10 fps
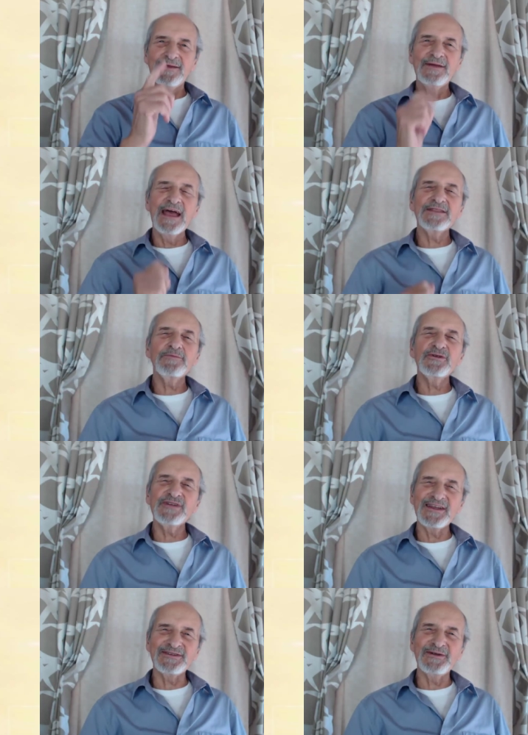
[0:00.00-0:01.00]
You get them to
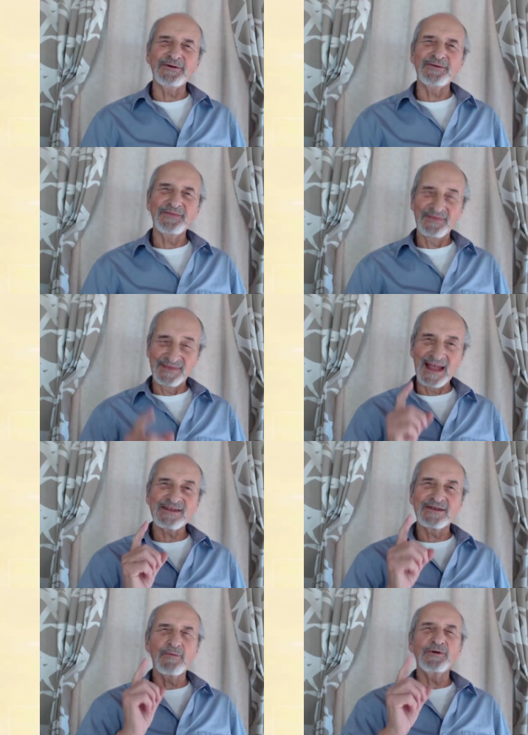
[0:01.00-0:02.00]
chase you.
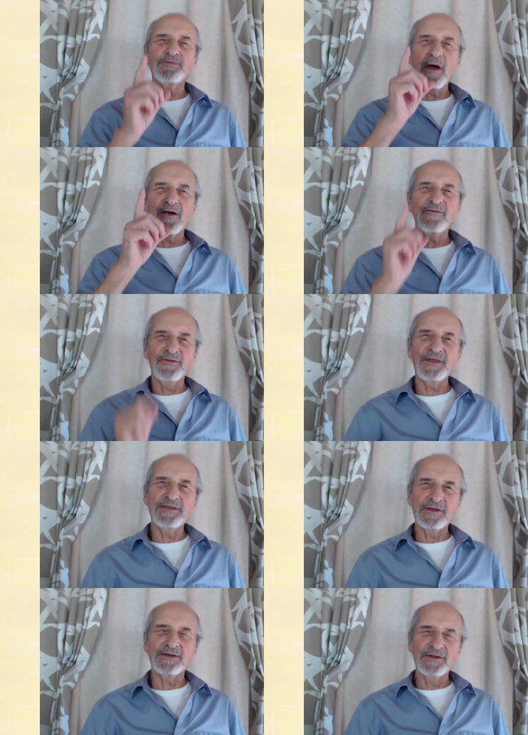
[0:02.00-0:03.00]
That's the most powerful
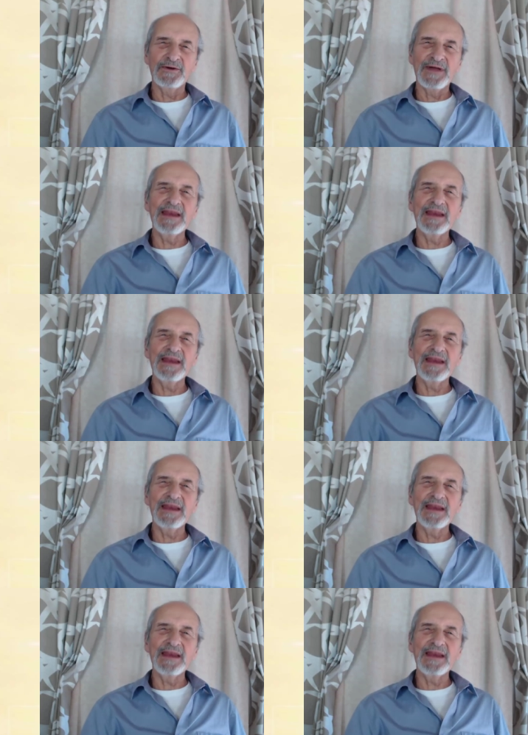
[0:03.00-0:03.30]
thing you can do.